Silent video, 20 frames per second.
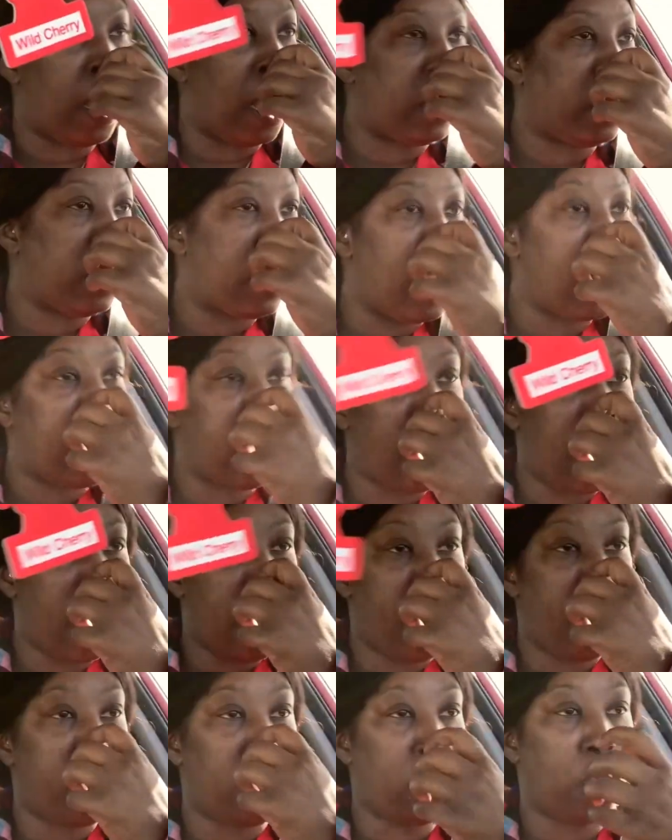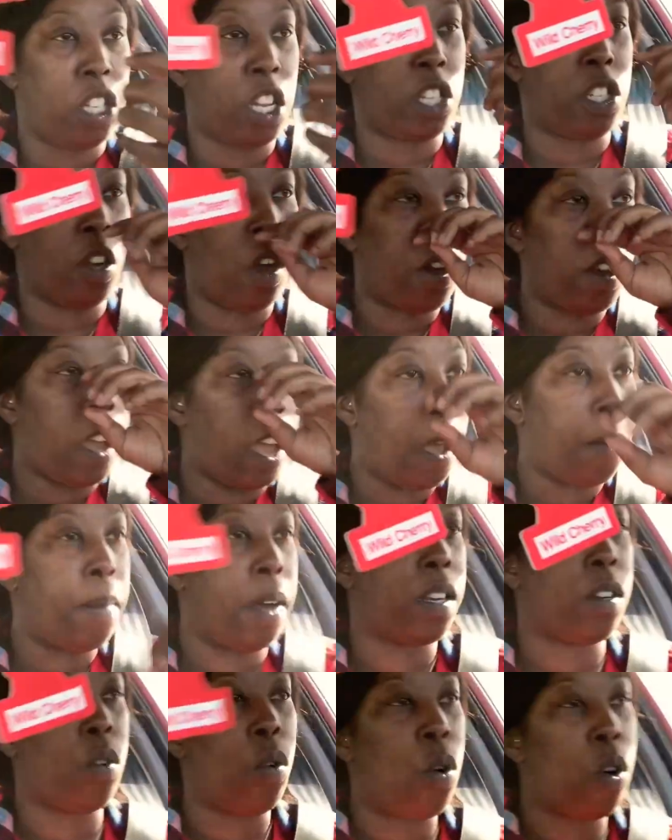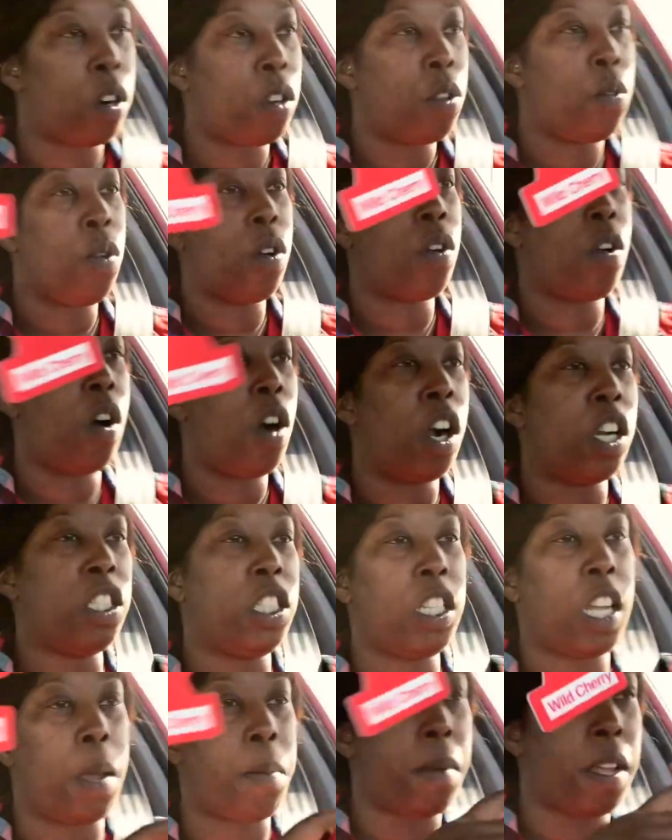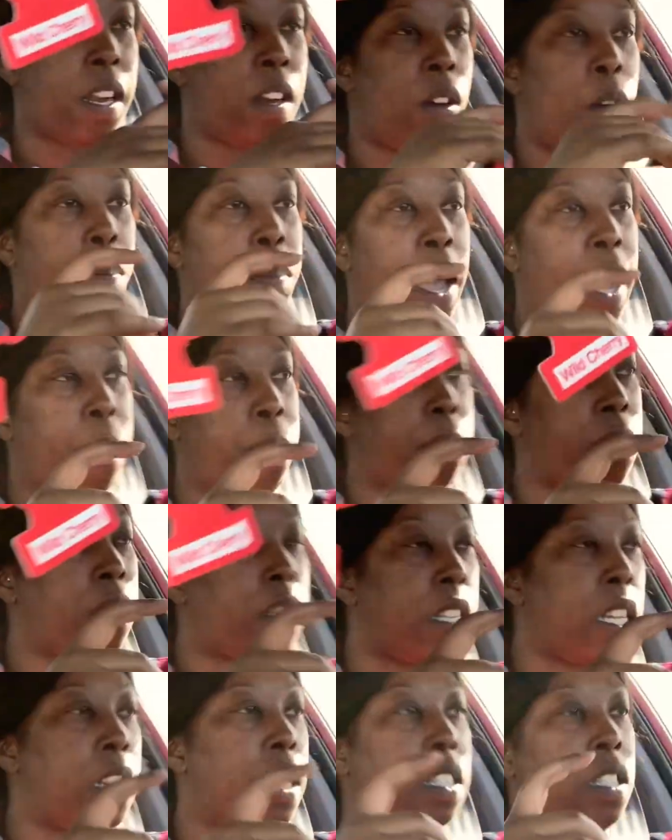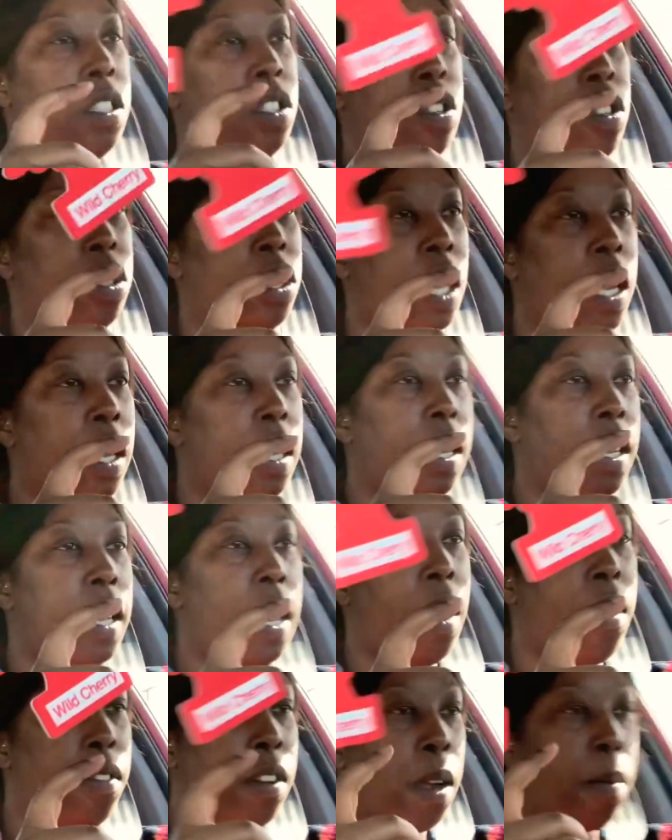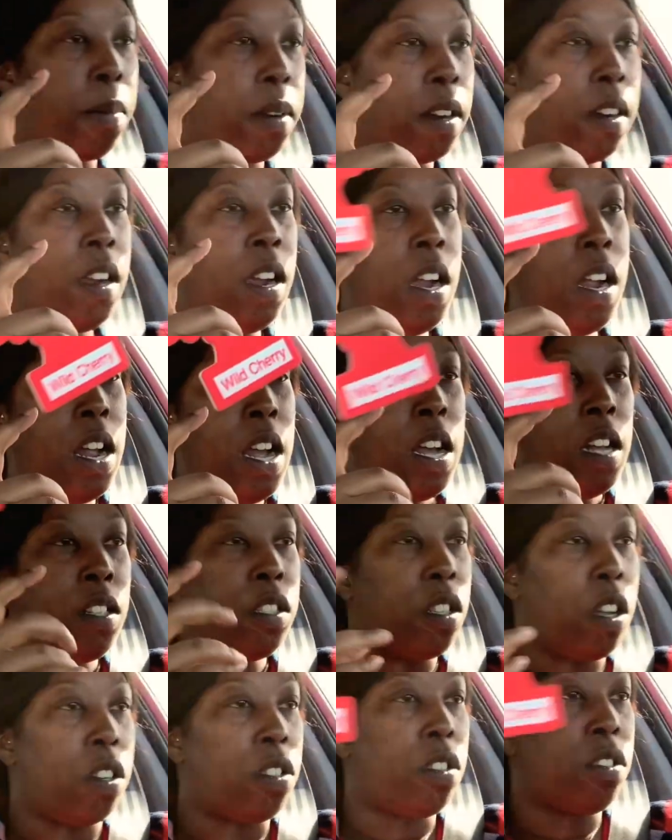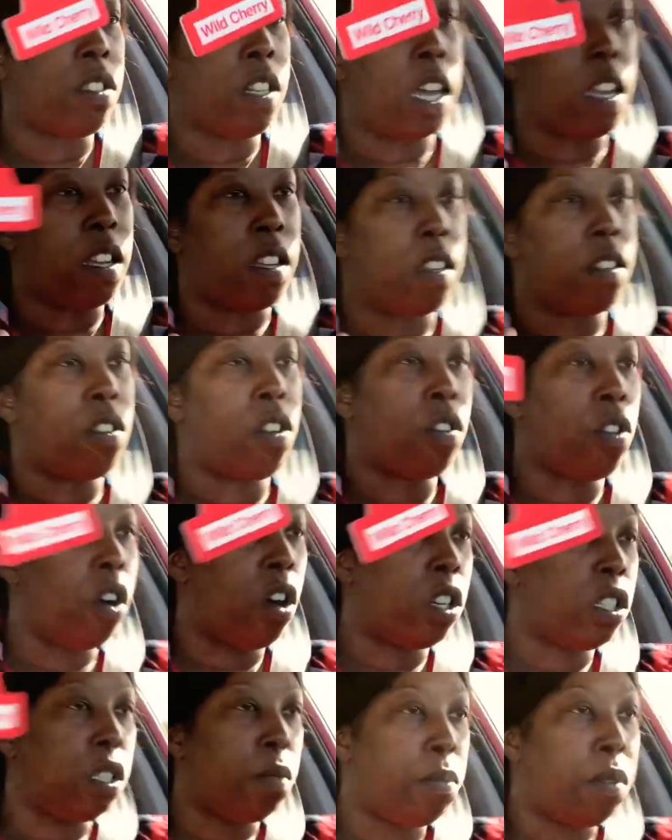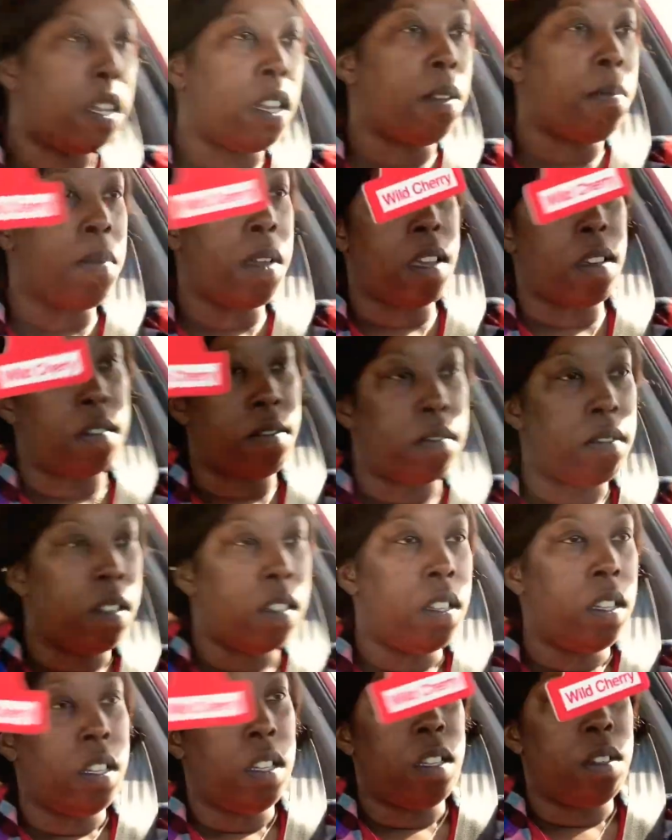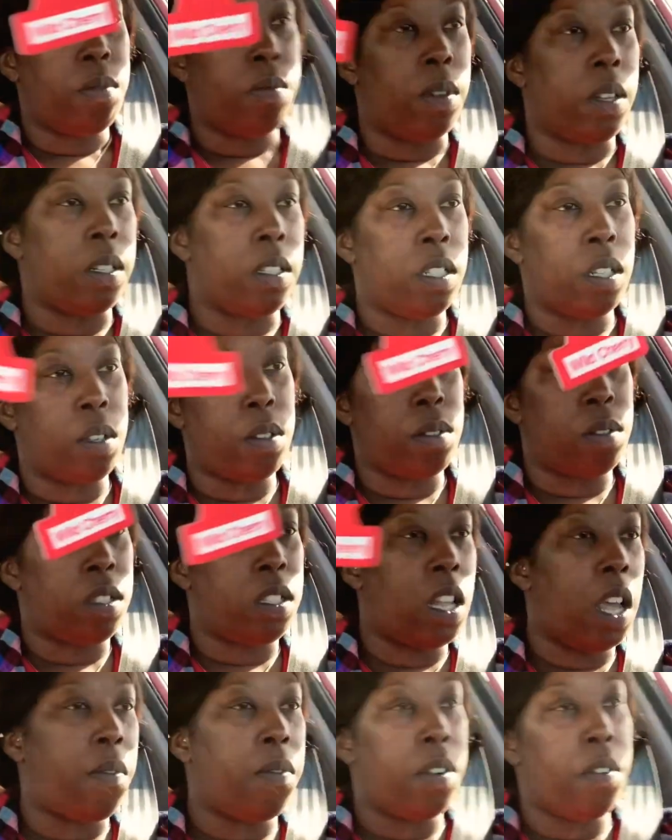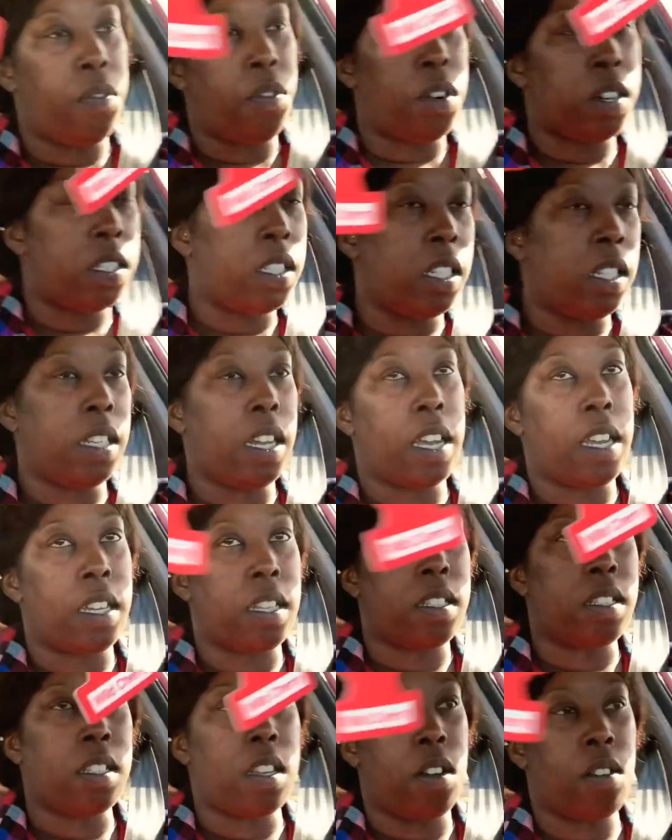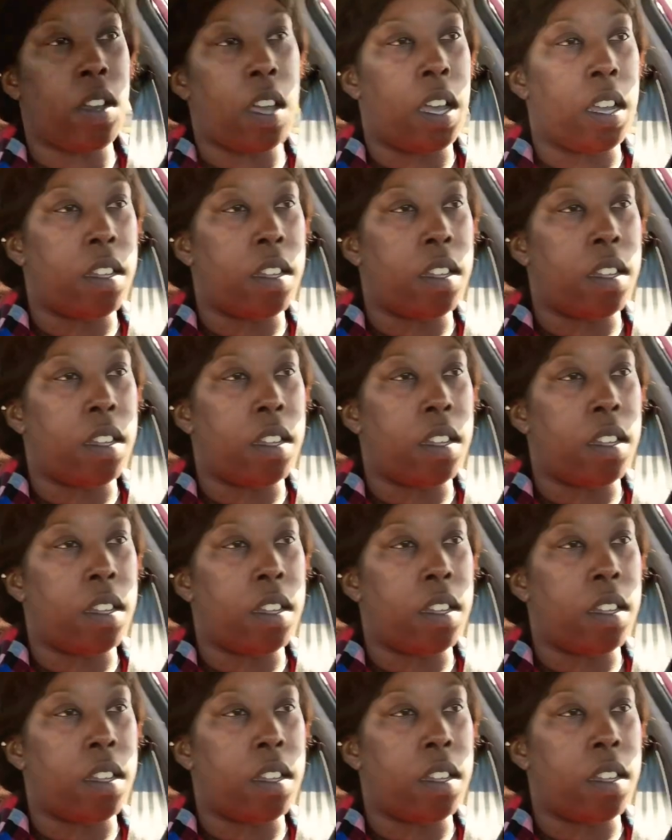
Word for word: I sat there. She said, okay, I'm about to order you a card. She gave me a little paper. Said, this is your checking account number. So she was like, your card should be in the mail. But took seven to fourteen days. Okay.